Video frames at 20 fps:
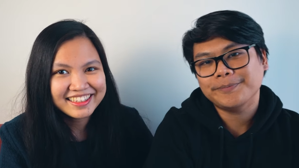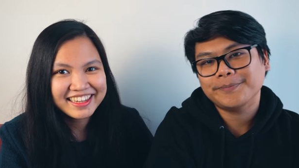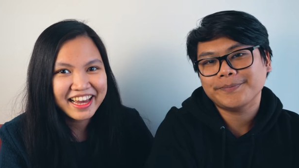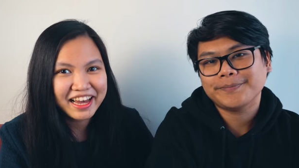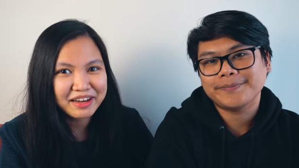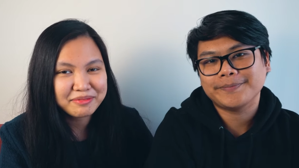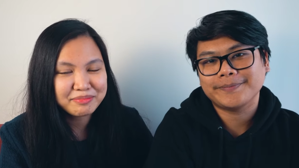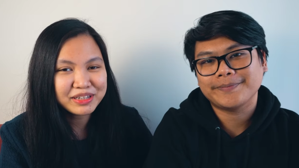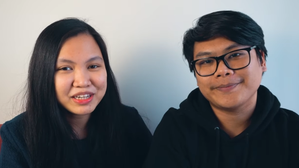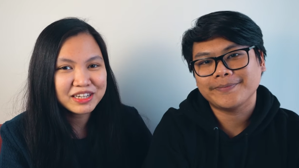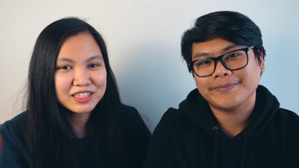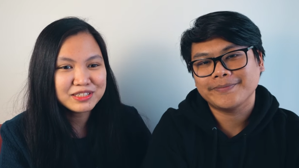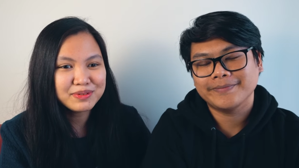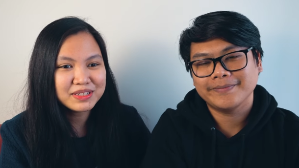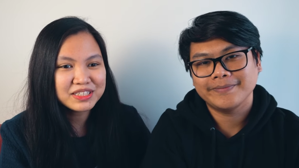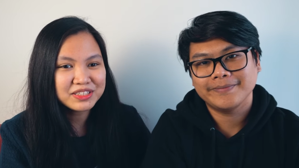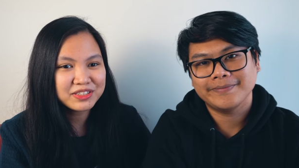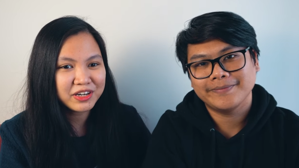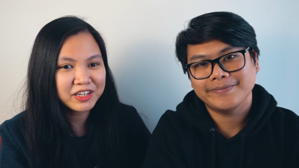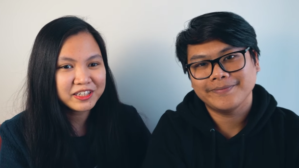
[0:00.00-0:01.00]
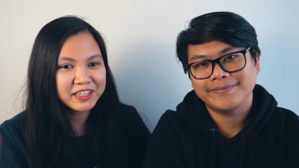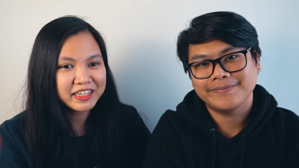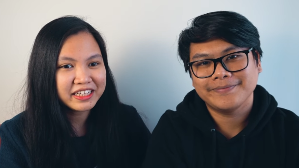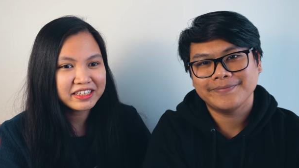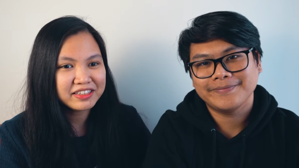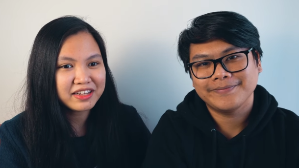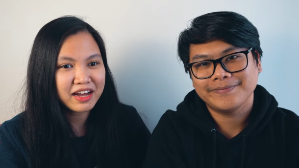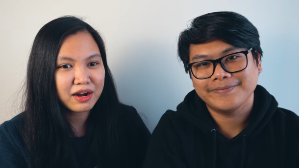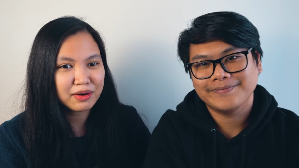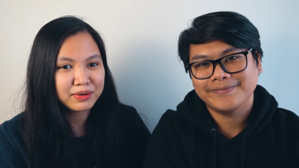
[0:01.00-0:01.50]
Speaker 1: Yeah, because we
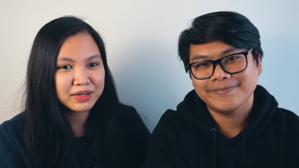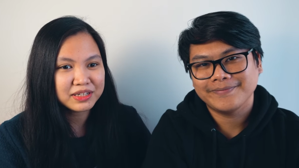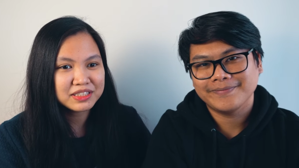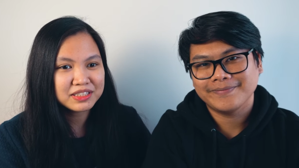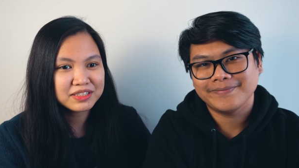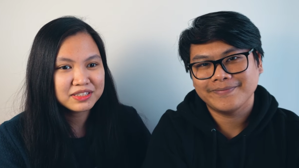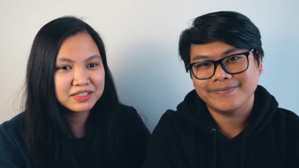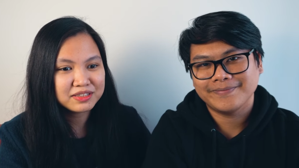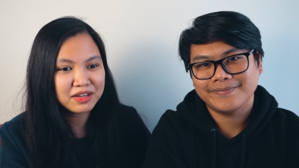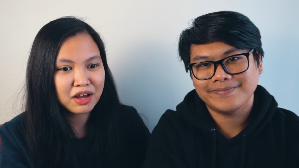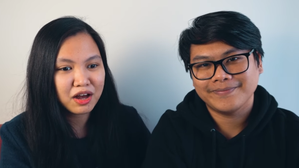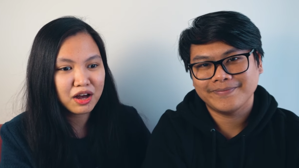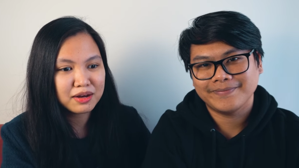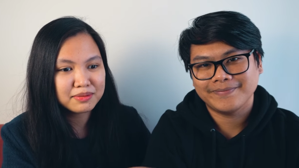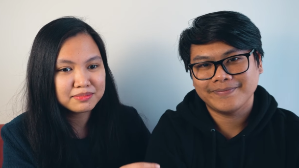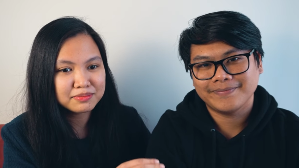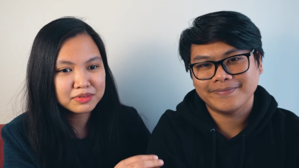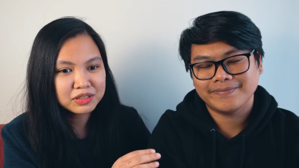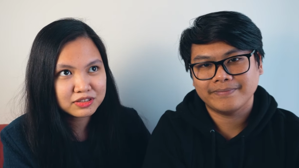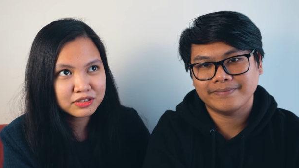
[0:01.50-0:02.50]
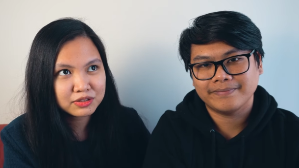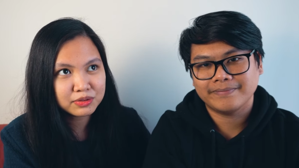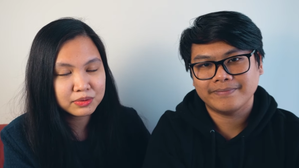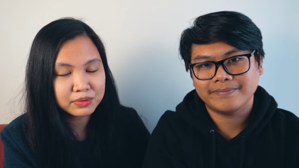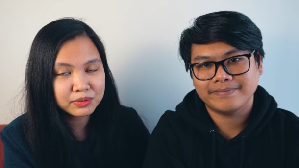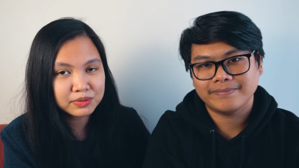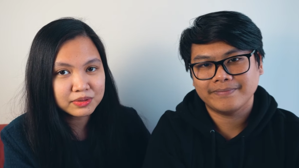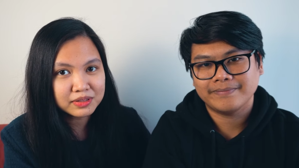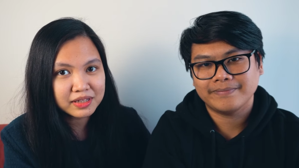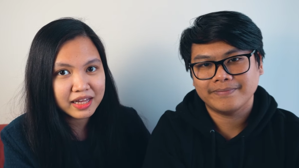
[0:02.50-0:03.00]
started our um,
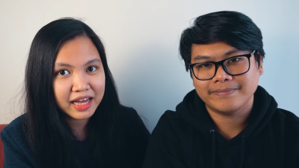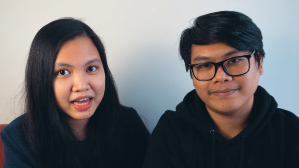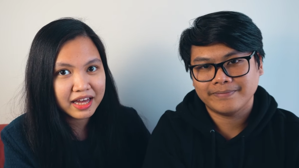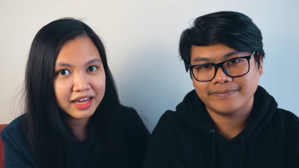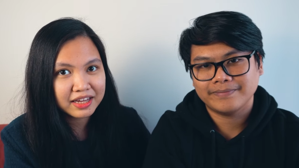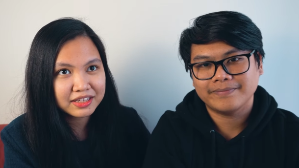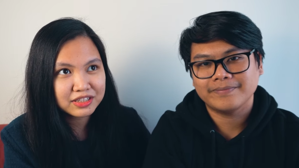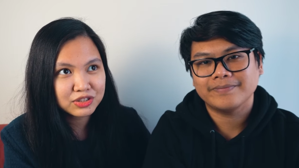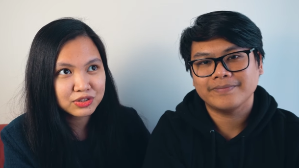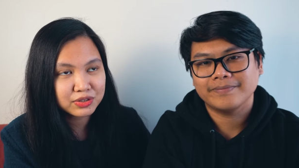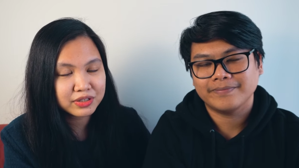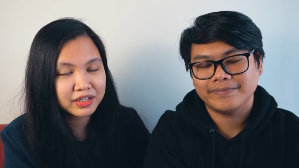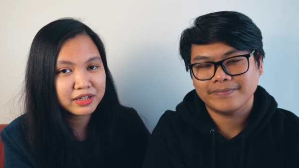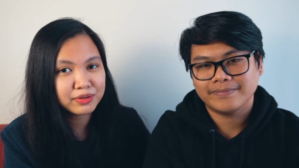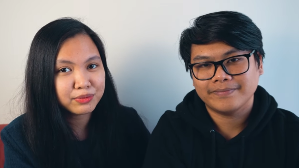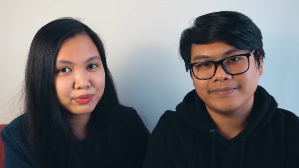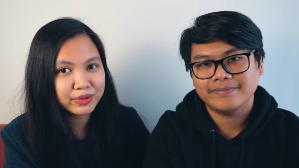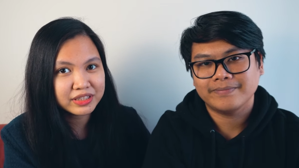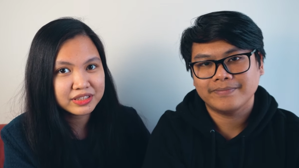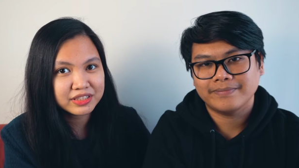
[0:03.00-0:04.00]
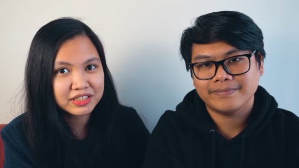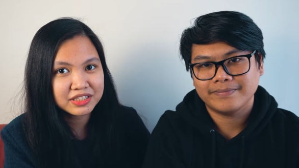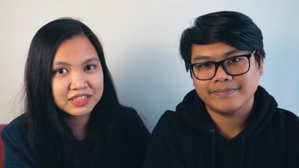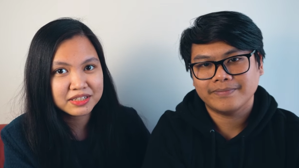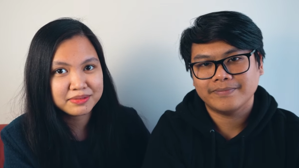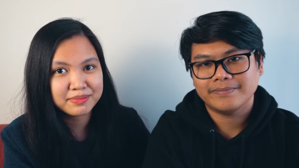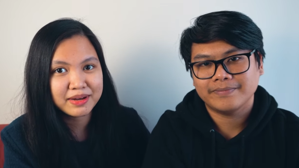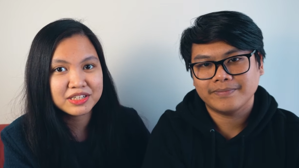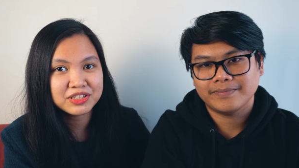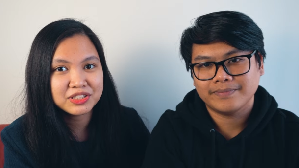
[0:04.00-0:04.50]
school during winter
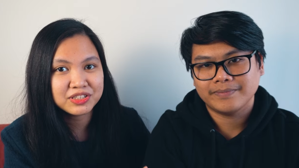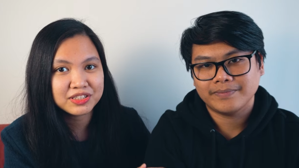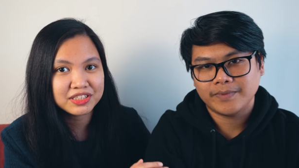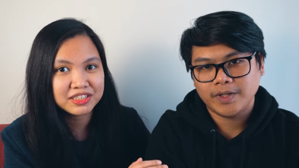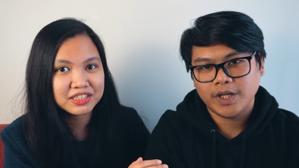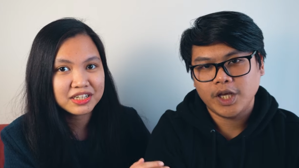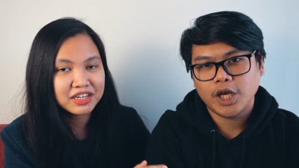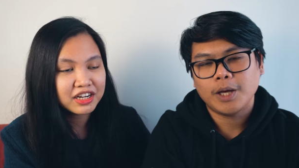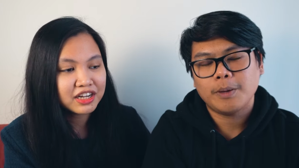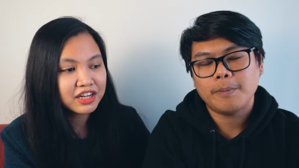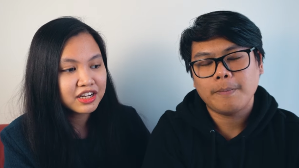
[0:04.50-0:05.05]
semester.